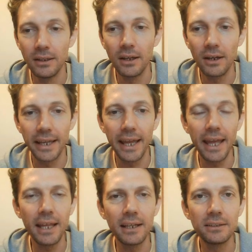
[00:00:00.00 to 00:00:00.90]
Okay,
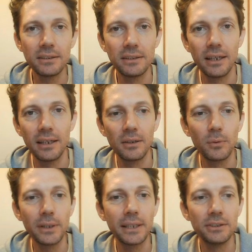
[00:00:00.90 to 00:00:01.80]
and
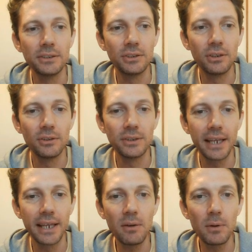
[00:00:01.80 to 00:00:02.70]
one thing you should know is
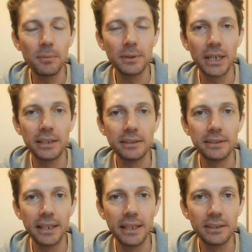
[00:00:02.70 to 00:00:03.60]
Aweber changes
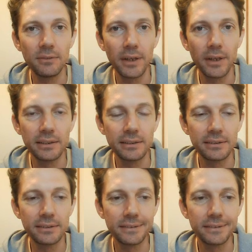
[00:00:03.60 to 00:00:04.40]
their interface